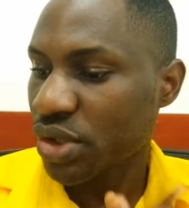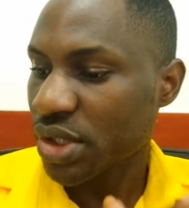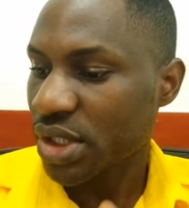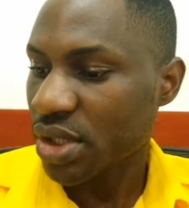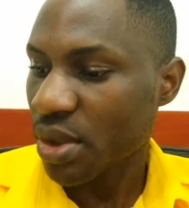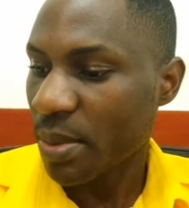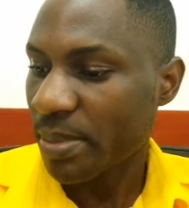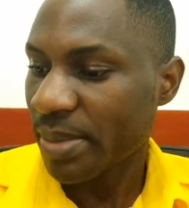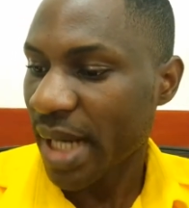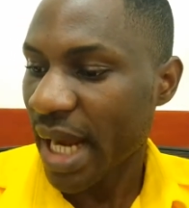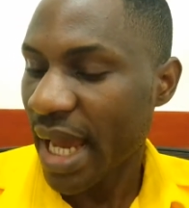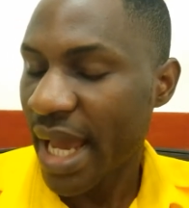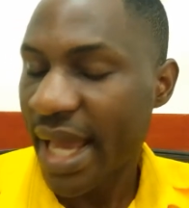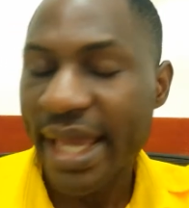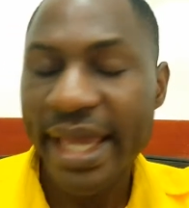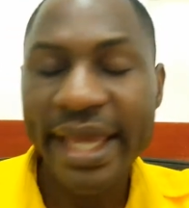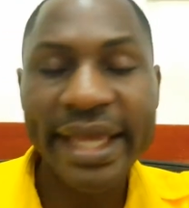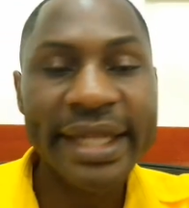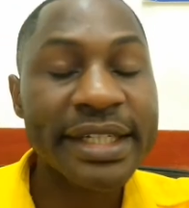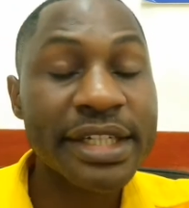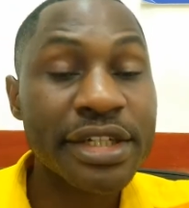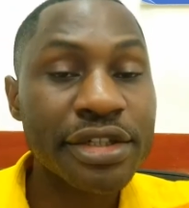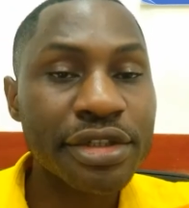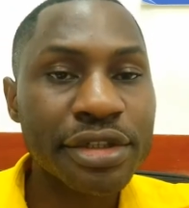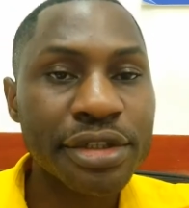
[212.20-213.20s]
supply
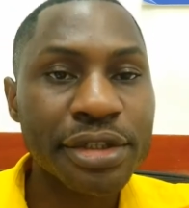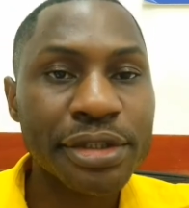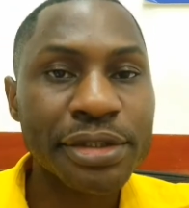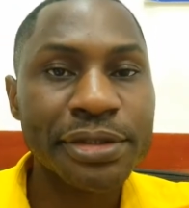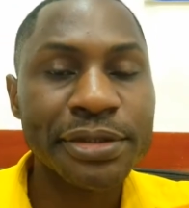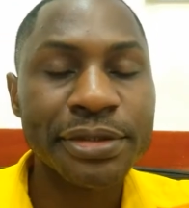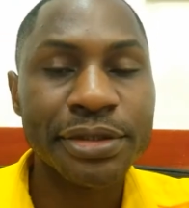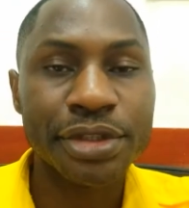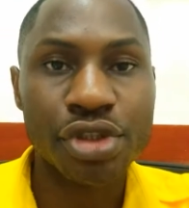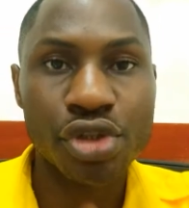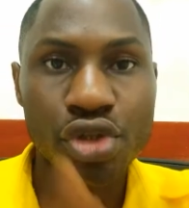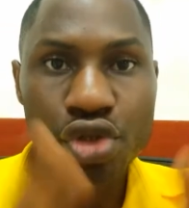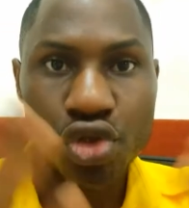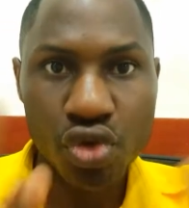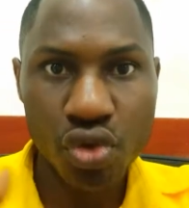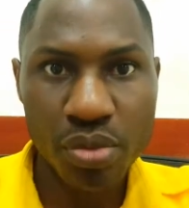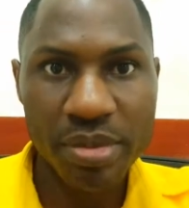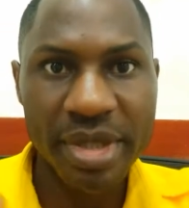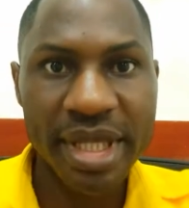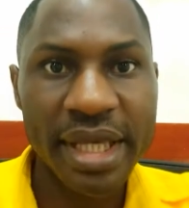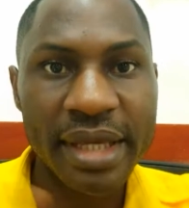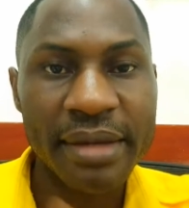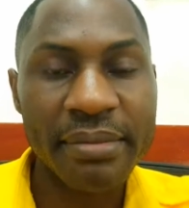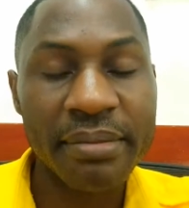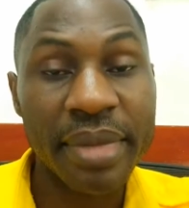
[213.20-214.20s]
it to
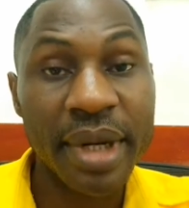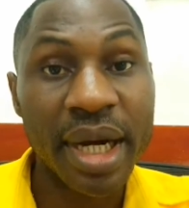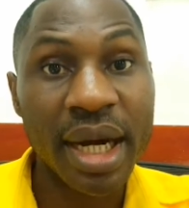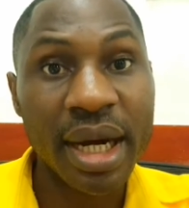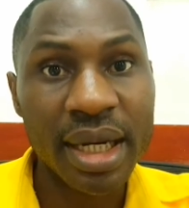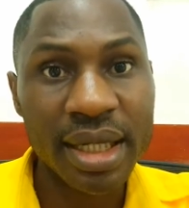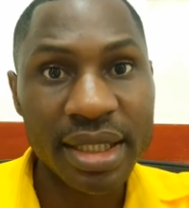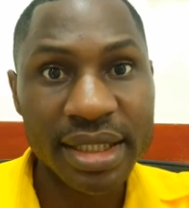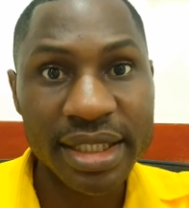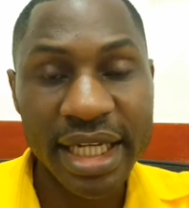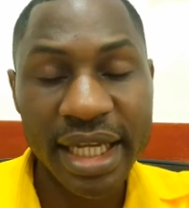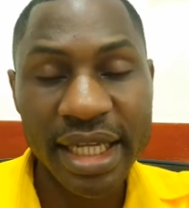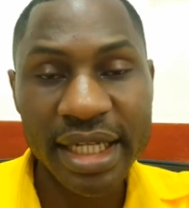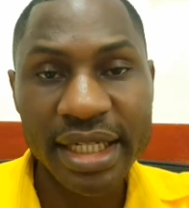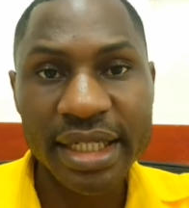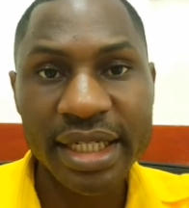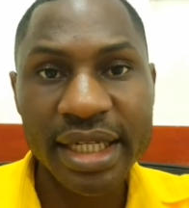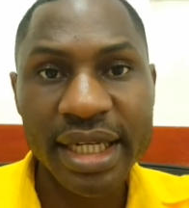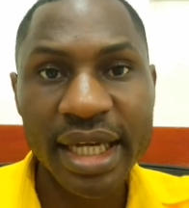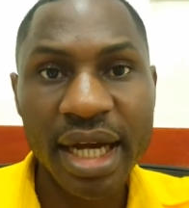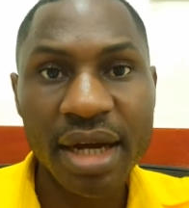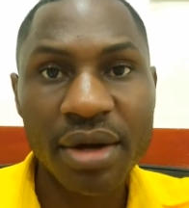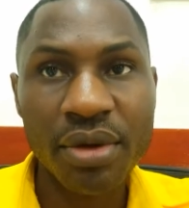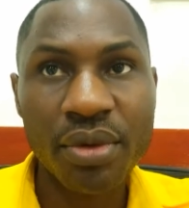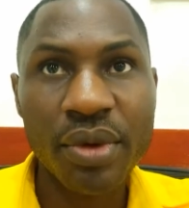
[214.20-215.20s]
UBA Bank. Then
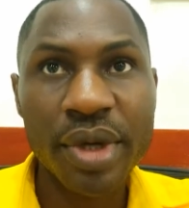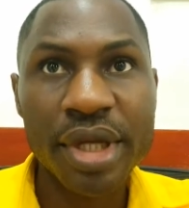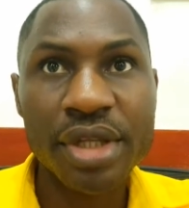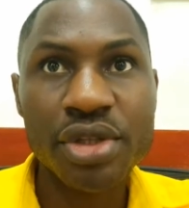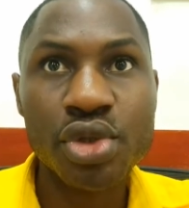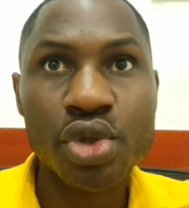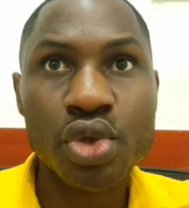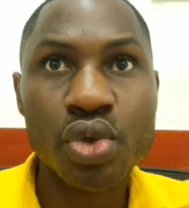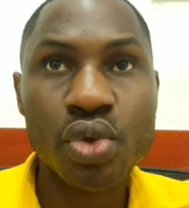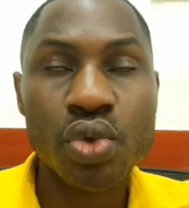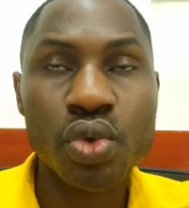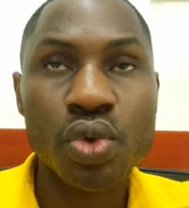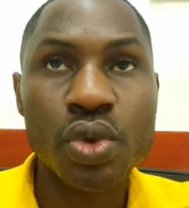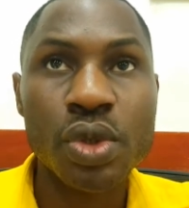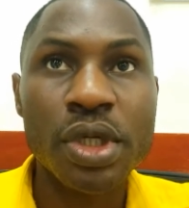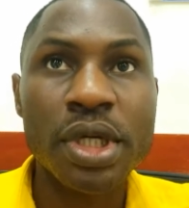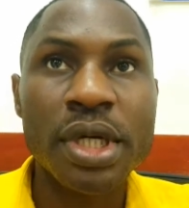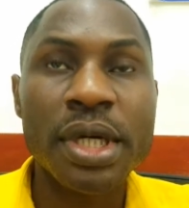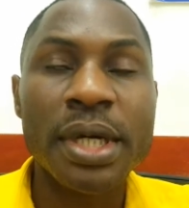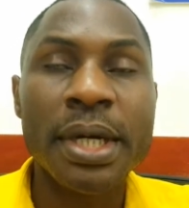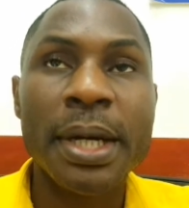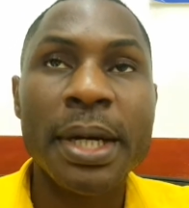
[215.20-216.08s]
they are going to